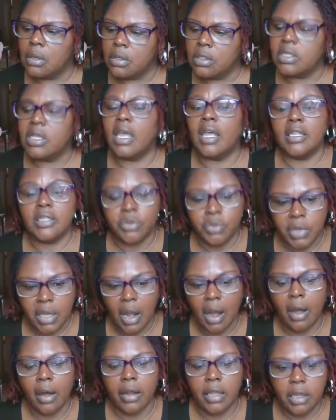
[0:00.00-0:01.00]
yes, we
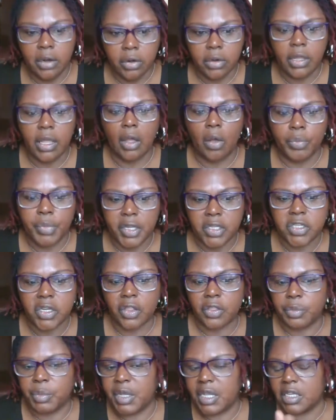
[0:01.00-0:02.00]
are here to help each
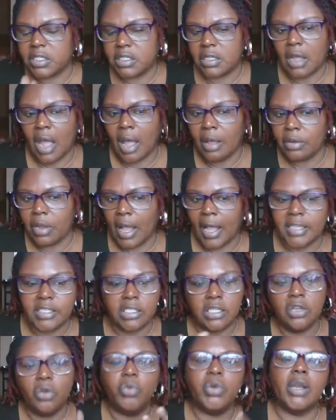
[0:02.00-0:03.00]
other, because I, I
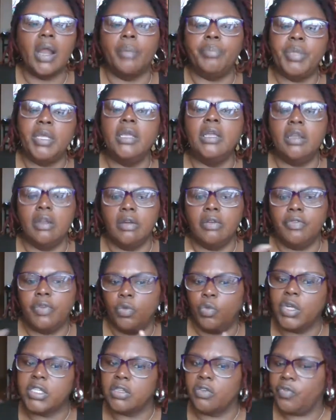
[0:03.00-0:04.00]
still would not be here if
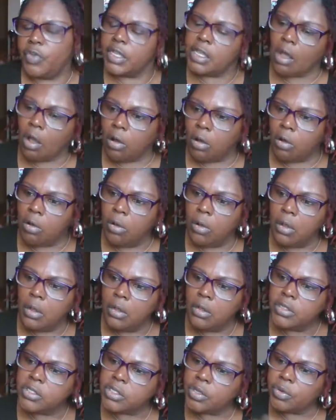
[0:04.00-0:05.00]
it wasn't for y'all.
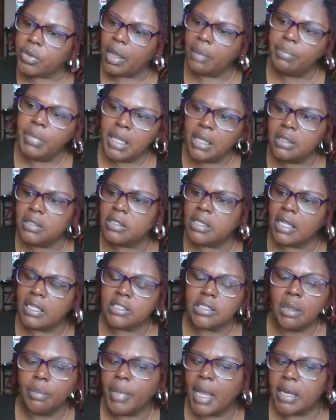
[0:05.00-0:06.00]
So that means that
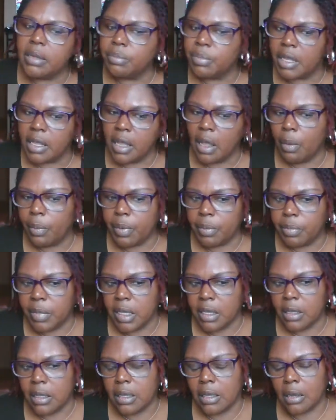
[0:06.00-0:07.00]
somebody's been helping
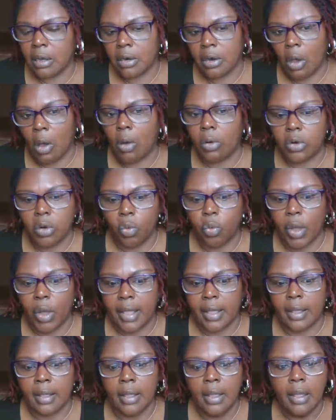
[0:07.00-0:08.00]
me along the
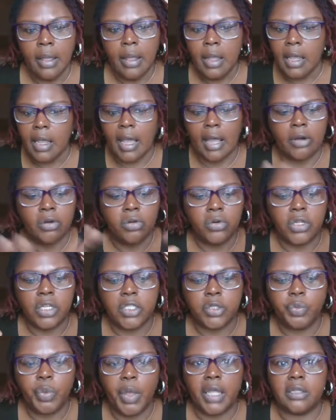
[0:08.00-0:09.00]
way. I don't
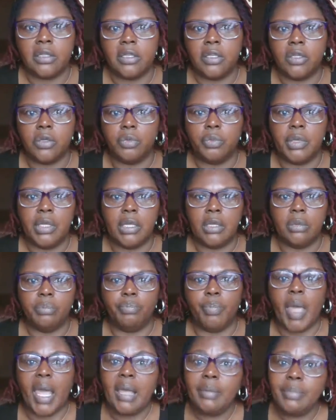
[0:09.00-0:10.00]
expect to be
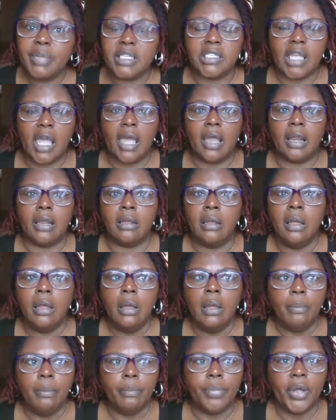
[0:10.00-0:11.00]
babysat,
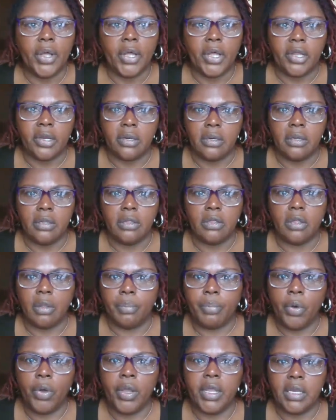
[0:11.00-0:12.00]
but the
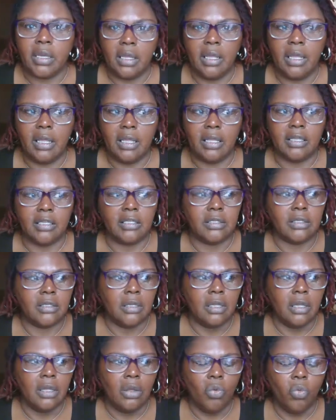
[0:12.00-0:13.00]
point is,
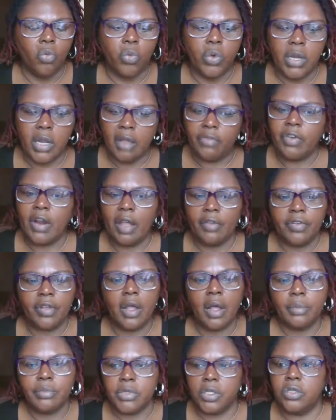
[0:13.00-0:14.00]
whenever I've
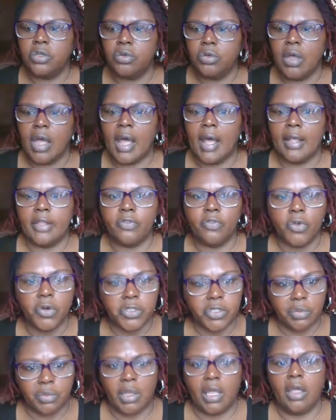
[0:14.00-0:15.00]
come to you guys for
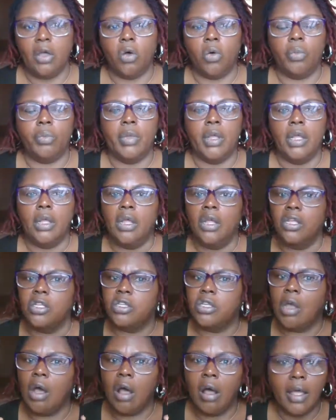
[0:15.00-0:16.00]
some help,
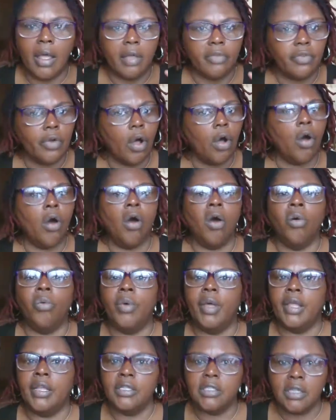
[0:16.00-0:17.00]
y'all have
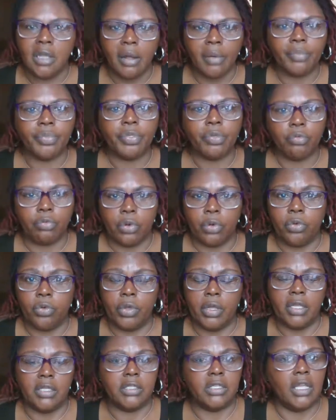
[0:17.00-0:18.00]
always come through
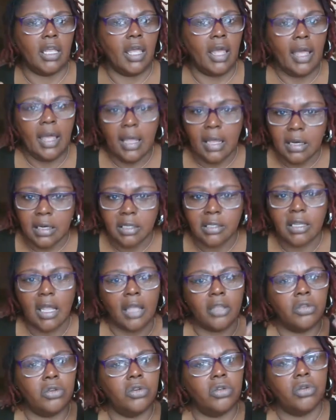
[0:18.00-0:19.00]
and said, hey, that's how
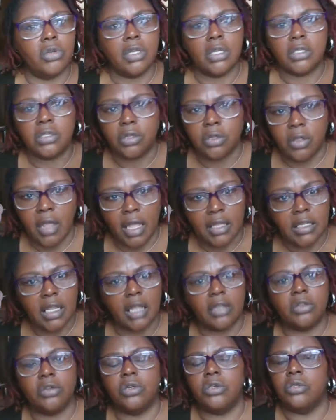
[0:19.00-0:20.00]
you do this, or that's how
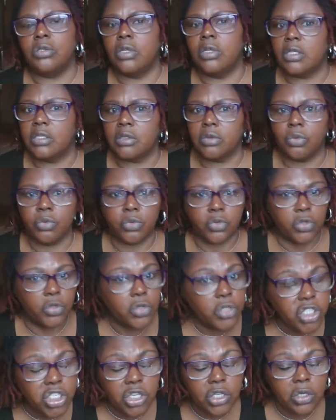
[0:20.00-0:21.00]
you do this, or
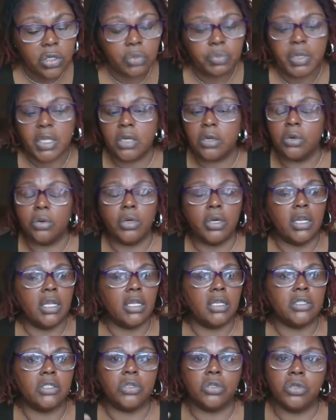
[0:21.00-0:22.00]
you should do, be doing
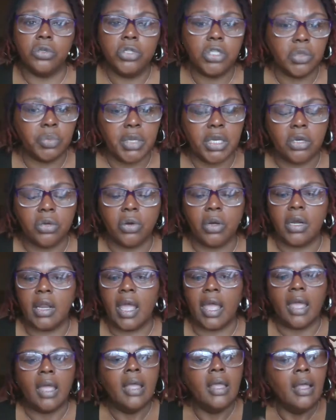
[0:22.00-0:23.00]
this, or you should be doing
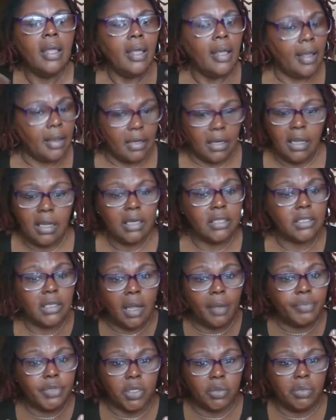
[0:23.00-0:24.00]
that. And then it's
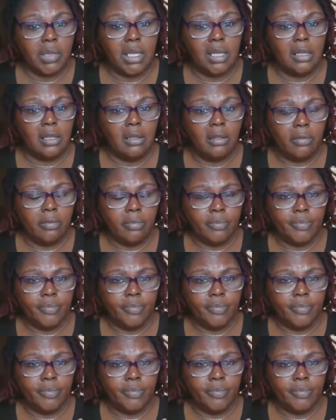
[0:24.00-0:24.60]
up to me